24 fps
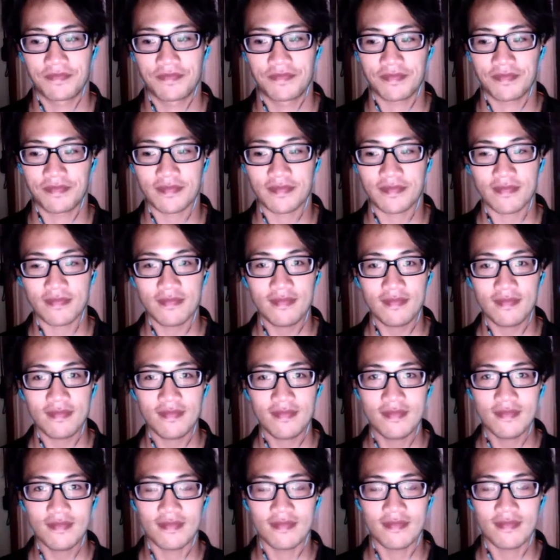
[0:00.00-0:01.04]
I've
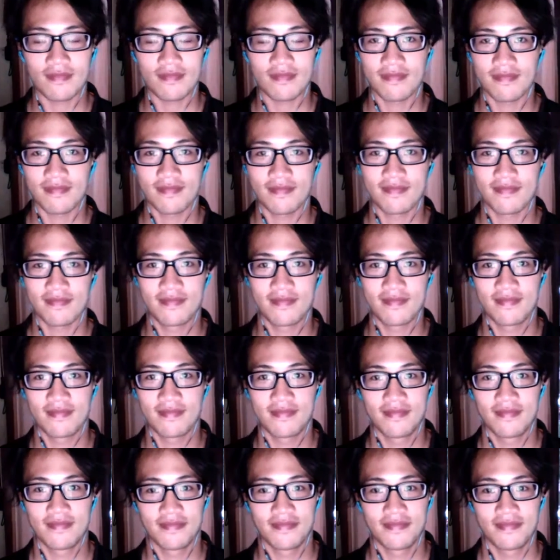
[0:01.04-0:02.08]
photographed quite a few
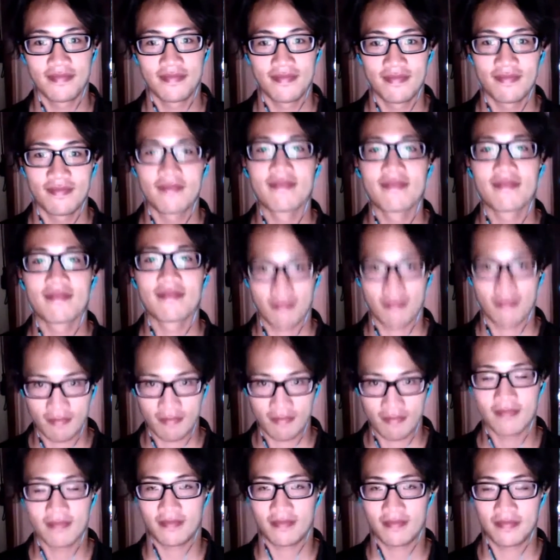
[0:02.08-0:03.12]
models underwater in
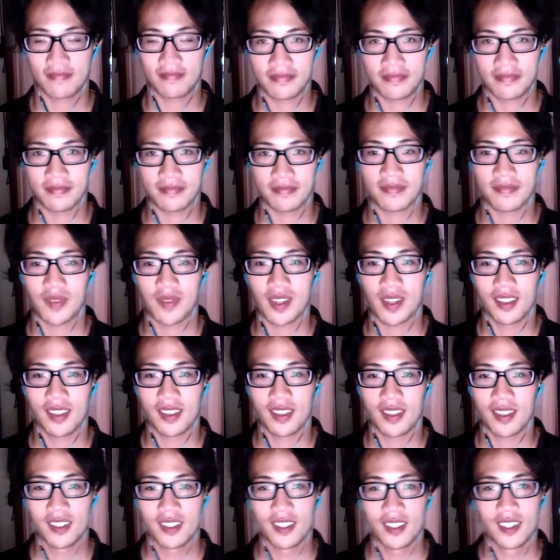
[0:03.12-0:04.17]
the ocean and in
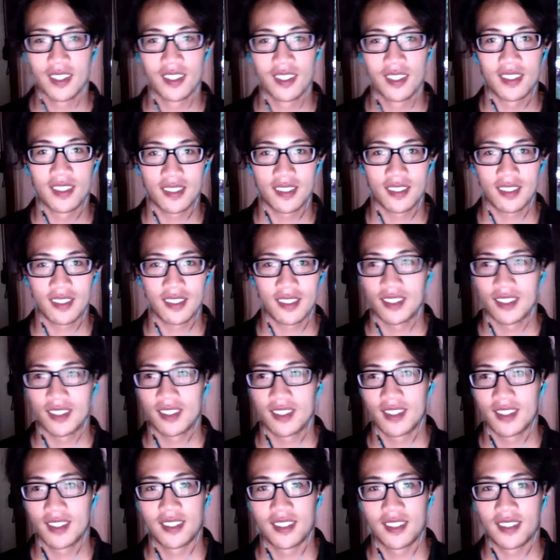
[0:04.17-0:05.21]
a swimming pool.
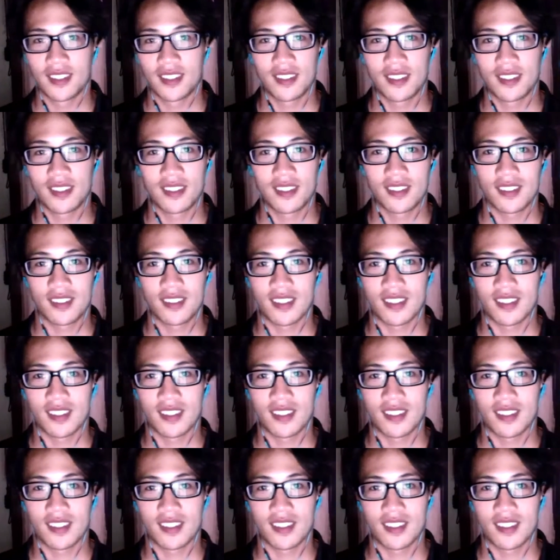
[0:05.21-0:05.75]
And I know